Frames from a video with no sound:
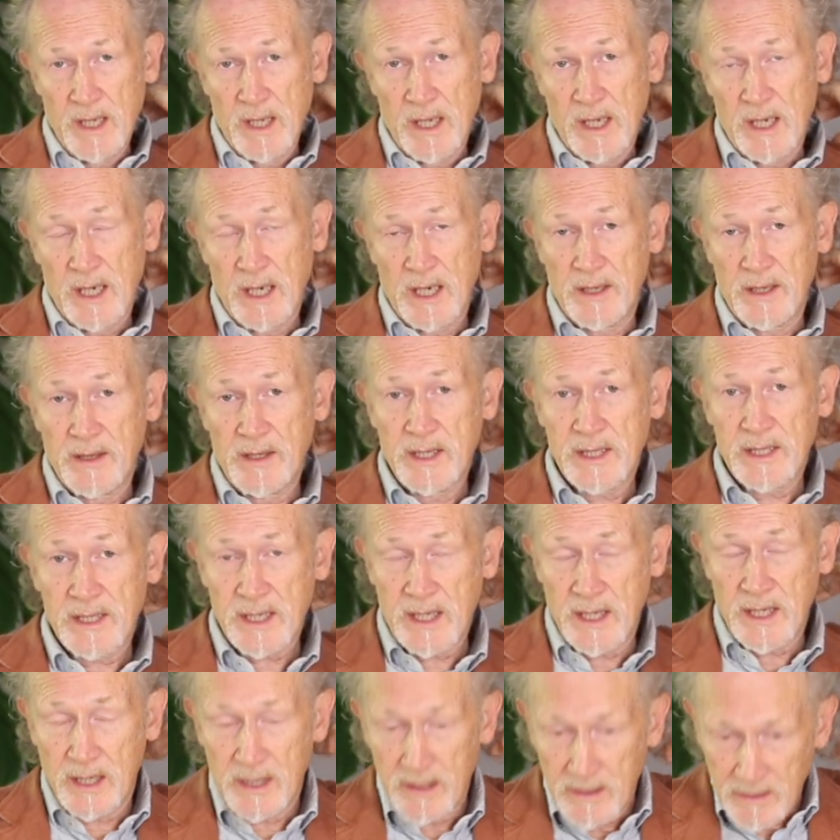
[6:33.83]
And this
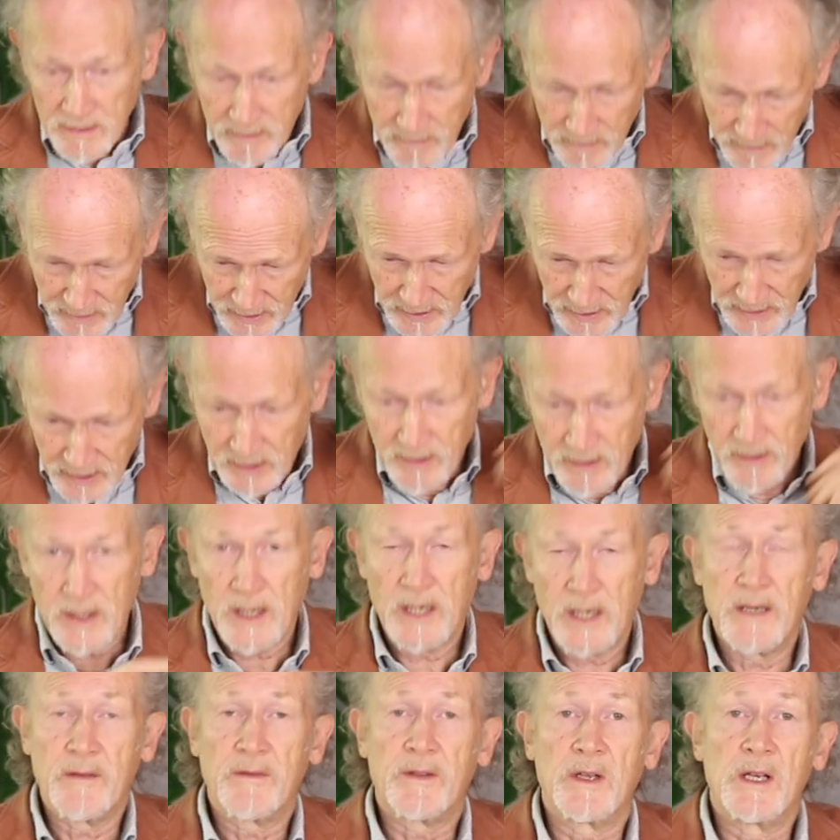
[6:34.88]
can,
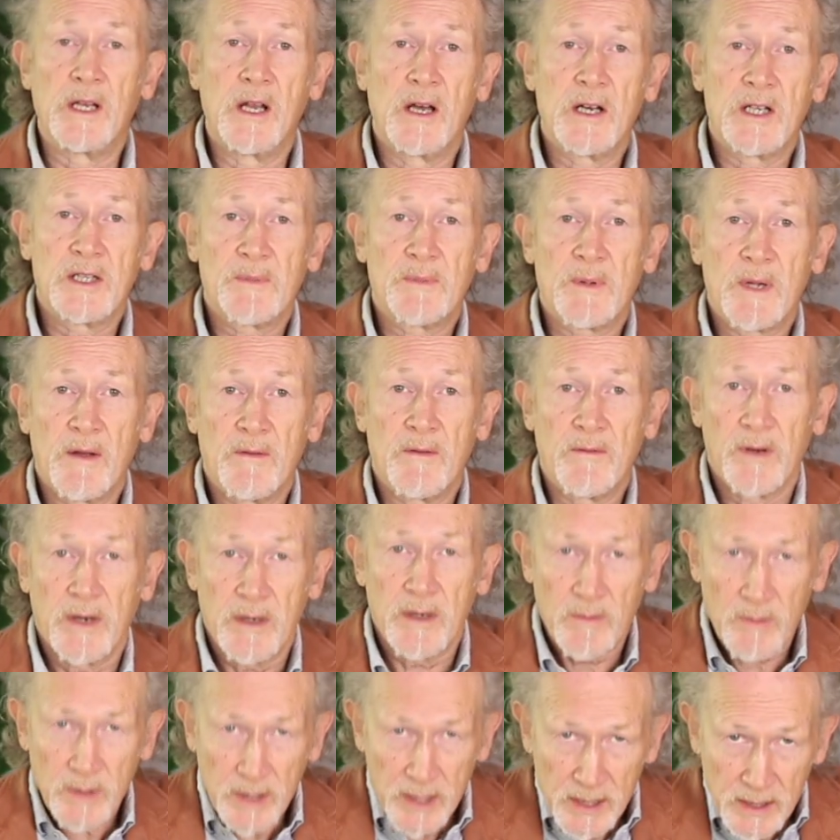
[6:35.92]
and if the lungs become very
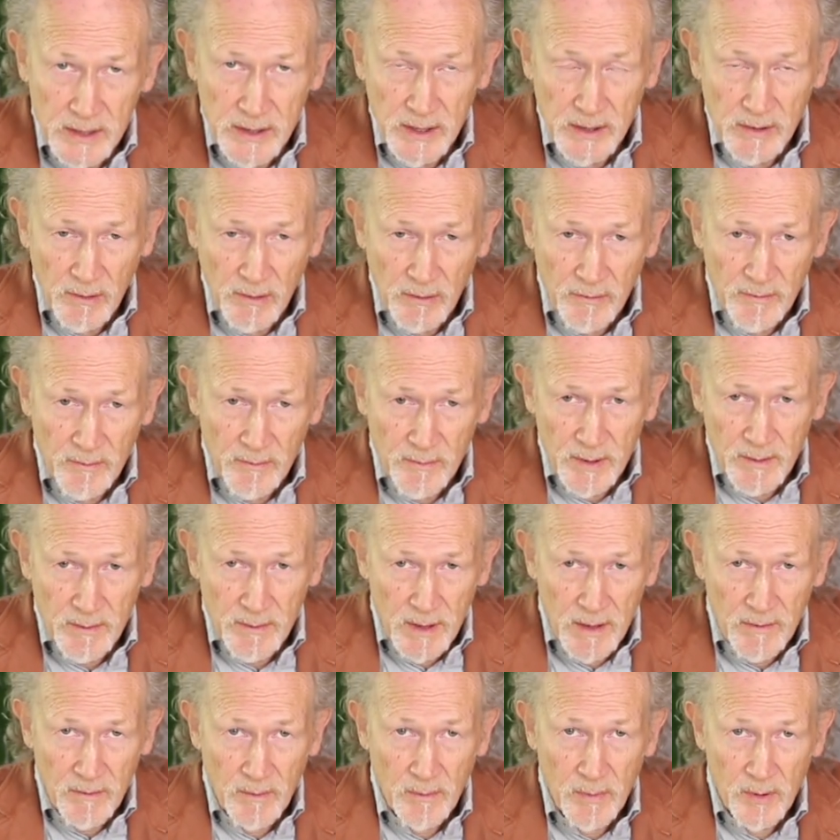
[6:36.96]
weak, then often people
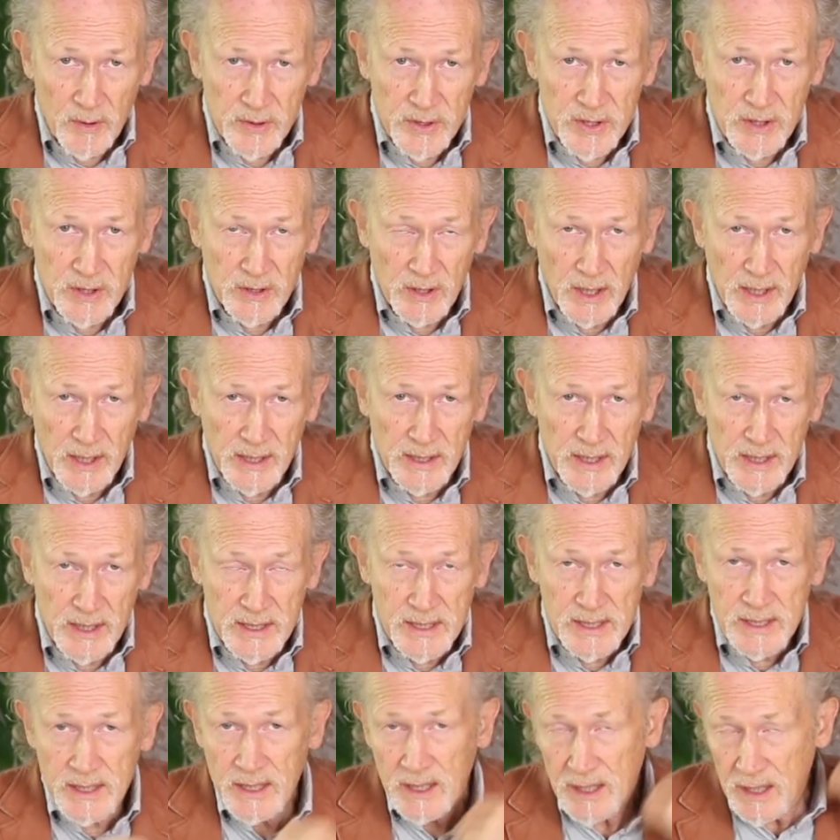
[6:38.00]
have a posture like
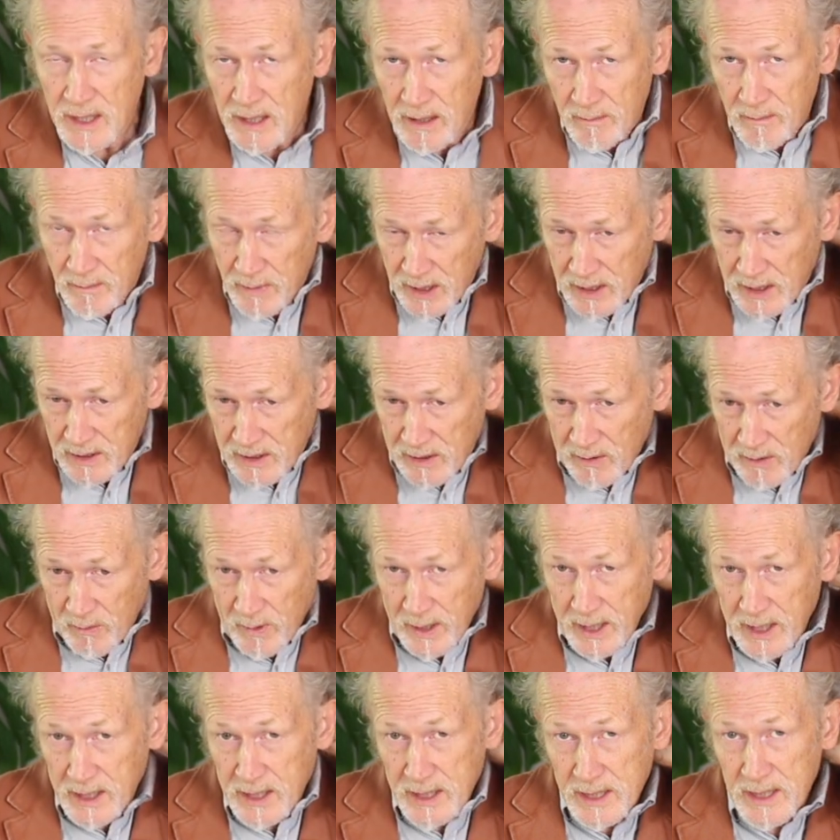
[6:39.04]
this because of the
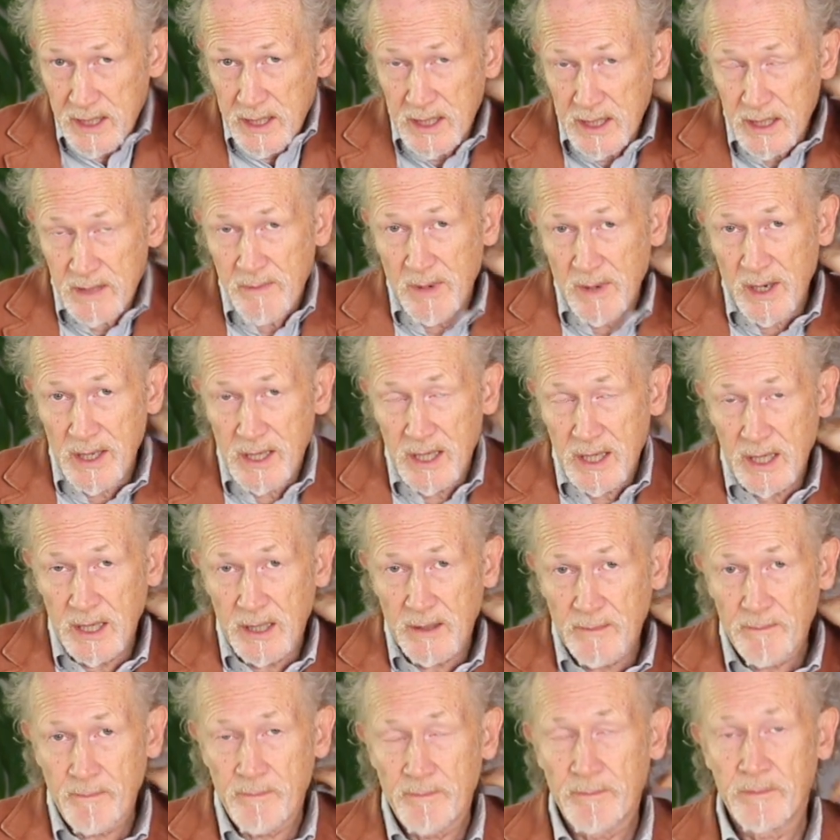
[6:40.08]
weakness in the spine here.